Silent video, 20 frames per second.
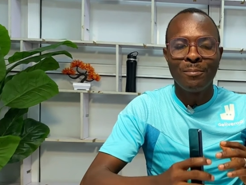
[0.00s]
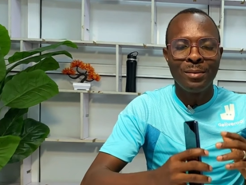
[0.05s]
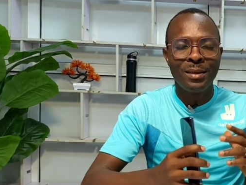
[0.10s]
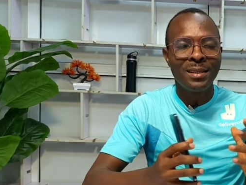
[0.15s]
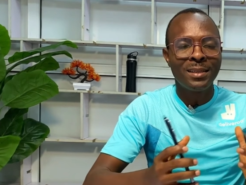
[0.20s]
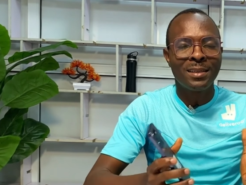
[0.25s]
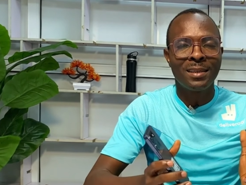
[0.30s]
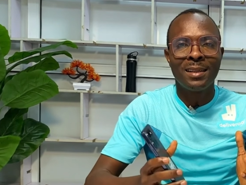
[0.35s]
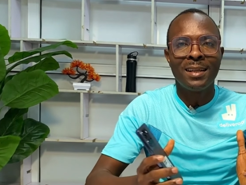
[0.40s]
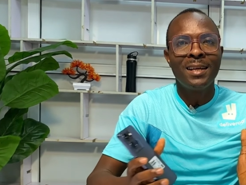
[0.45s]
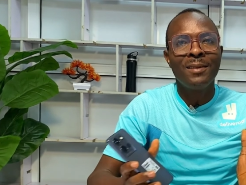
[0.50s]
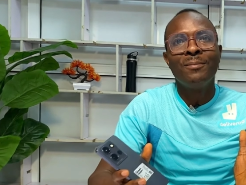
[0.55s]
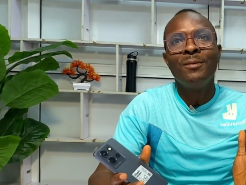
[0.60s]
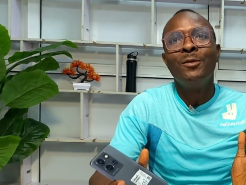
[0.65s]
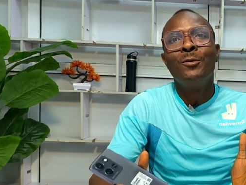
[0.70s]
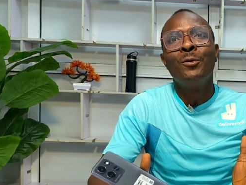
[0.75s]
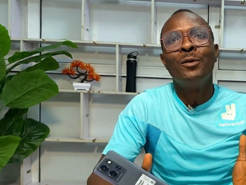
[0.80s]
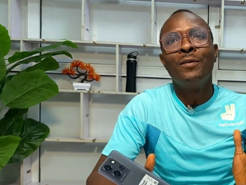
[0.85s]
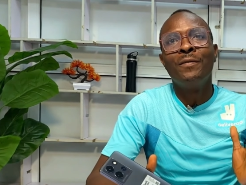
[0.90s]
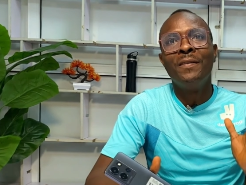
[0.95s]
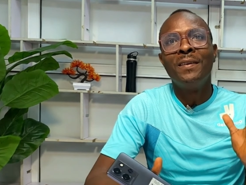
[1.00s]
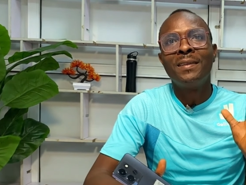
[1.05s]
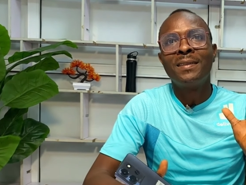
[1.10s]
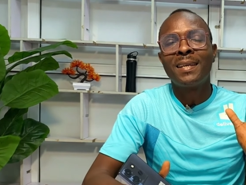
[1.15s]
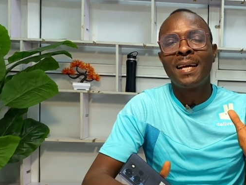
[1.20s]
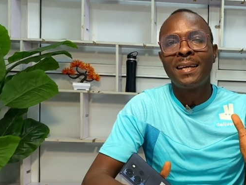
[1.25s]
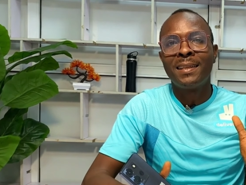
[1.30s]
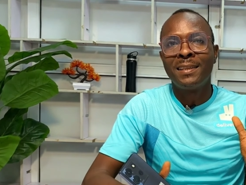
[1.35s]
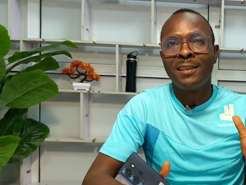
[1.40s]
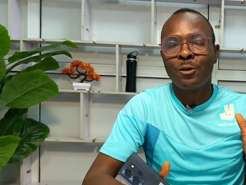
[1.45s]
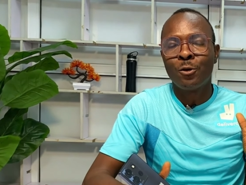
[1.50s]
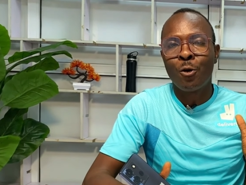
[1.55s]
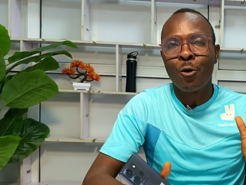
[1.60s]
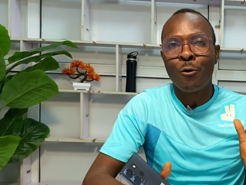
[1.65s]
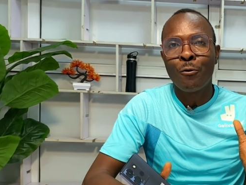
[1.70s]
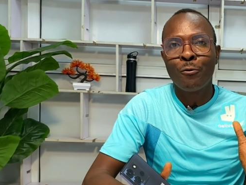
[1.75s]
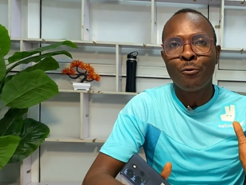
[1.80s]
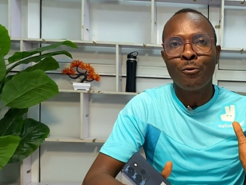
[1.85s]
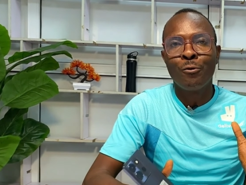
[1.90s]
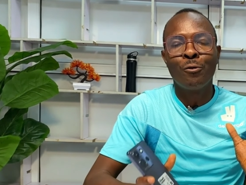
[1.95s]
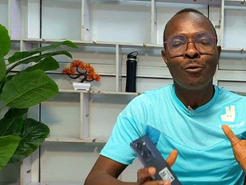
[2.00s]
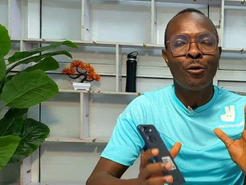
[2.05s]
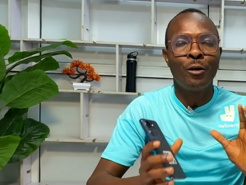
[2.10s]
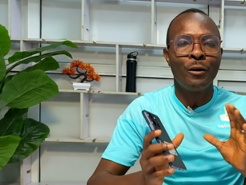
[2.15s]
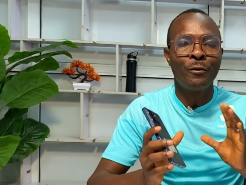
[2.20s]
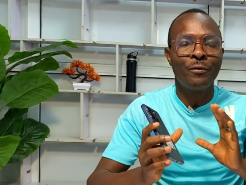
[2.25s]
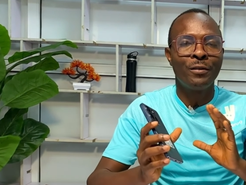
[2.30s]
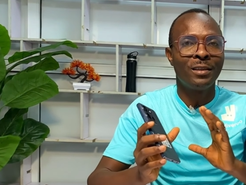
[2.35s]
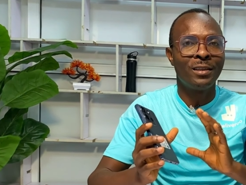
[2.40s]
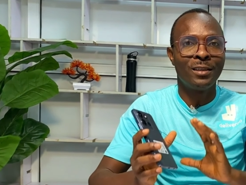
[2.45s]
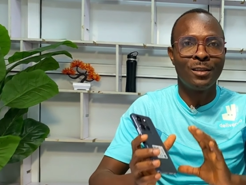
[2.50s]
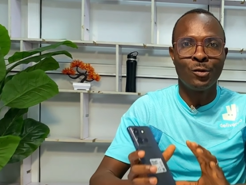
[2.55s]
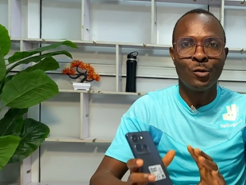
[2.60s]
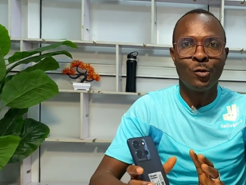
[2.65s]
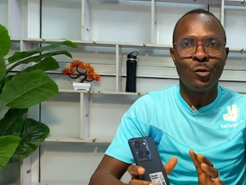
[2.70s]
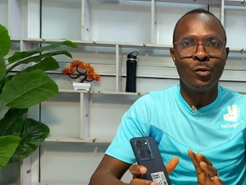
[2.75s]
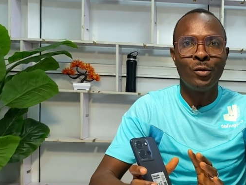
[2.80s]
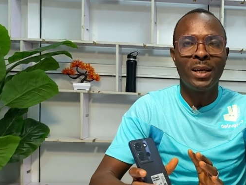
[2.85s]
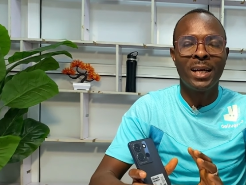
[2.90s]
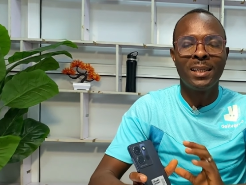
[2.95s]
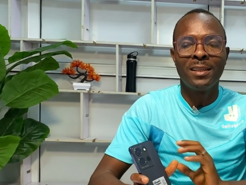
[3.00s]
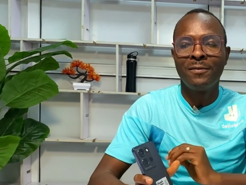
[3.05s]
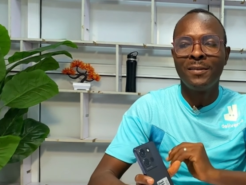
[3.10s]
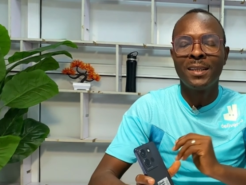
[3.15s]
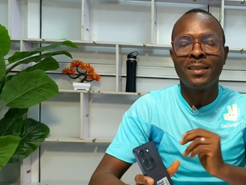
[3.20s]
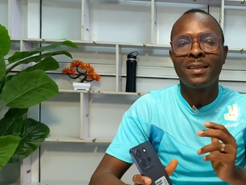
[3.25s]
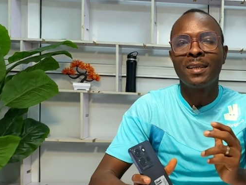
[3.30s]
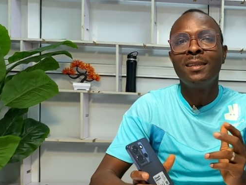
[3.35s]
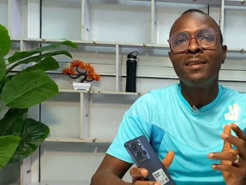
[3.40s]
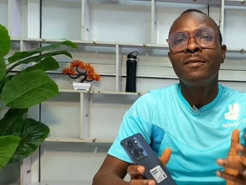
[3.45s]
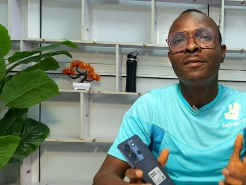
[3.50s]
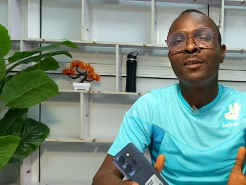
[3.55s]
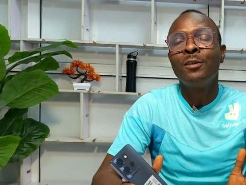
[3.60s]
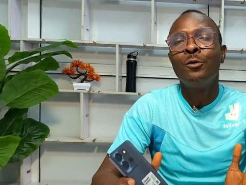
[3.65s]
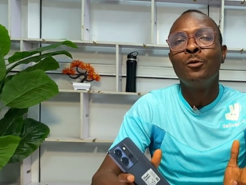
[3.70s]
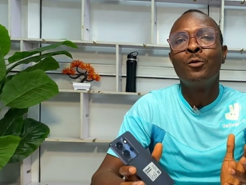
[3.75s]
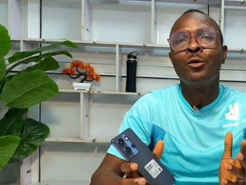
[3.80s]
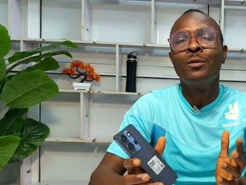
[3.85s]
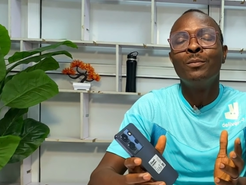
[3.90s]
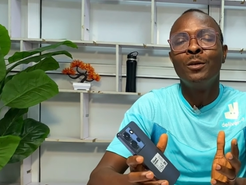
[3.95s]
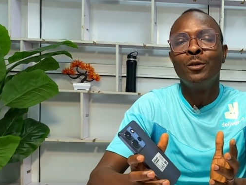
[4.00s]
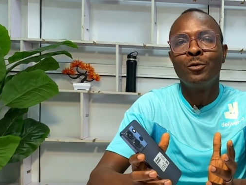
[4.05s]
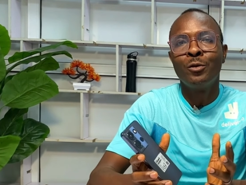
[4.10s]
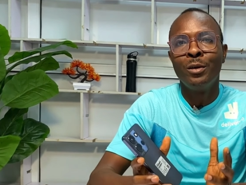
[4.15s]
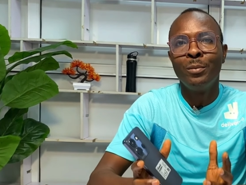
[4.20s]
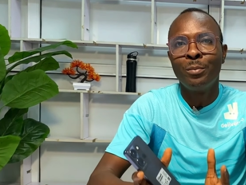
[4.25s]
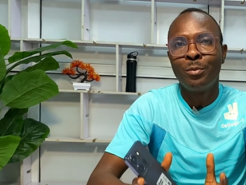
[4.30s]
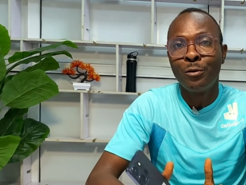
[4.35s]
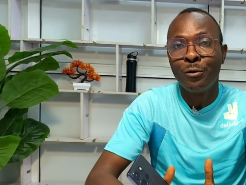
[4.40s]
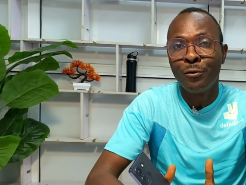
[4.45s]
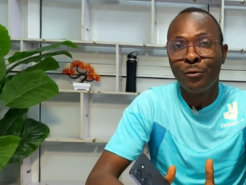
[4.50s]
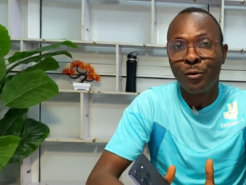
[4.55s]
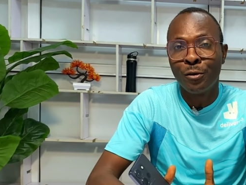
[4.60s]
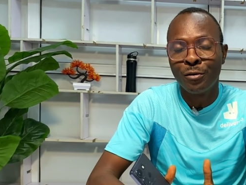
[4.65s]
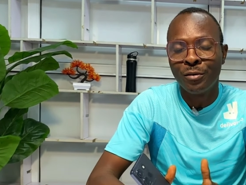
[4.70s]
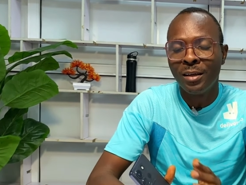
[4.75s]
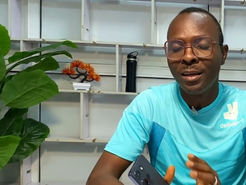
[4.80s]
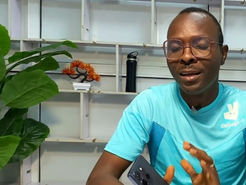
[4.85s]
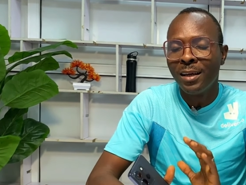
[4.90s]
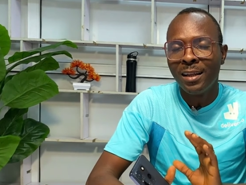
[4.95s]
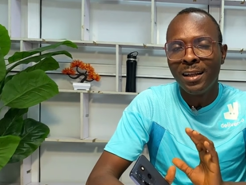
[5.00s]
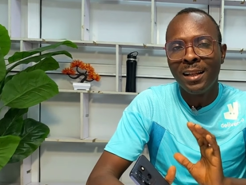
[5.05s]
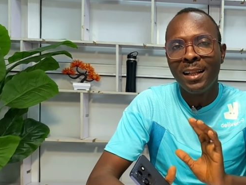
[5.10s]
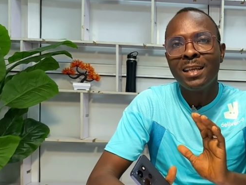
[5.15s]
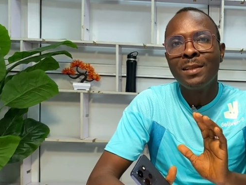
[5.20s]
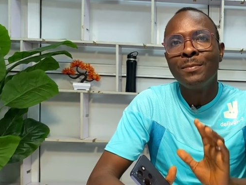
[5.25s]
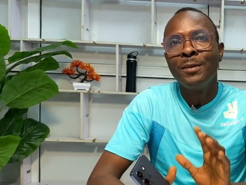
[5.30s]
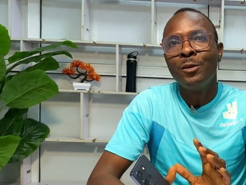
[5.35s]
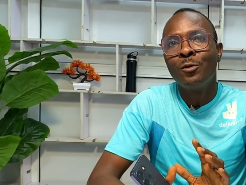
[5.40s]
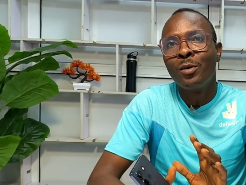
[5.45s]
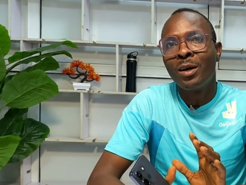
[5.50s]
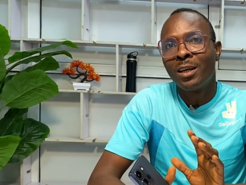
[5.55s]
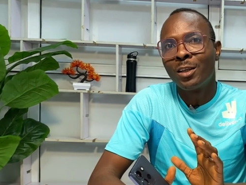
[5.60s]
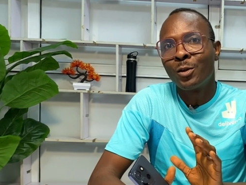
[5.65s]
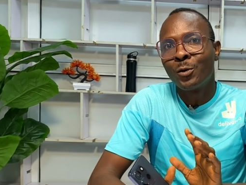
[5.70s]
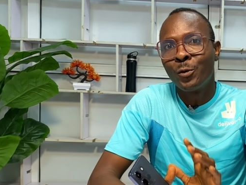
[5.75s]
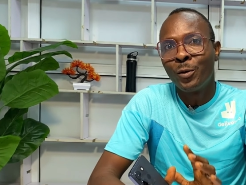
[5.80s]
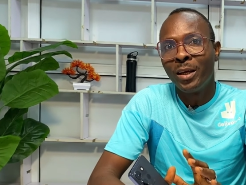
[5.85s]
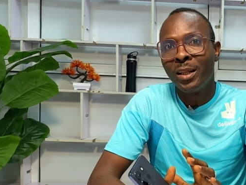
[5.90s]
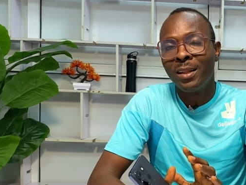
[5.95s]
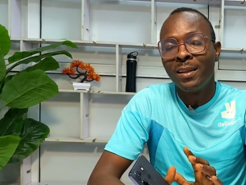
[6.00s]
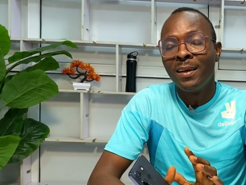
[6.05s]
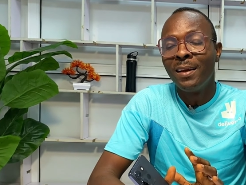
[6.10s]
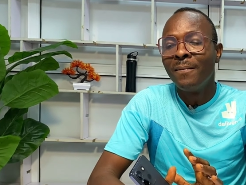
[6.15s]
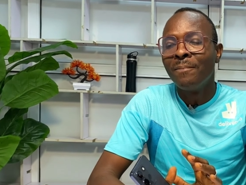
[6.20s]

Please let me know if this site is awful or if it is good, and if there's anything you want me to improve on, let me know as well.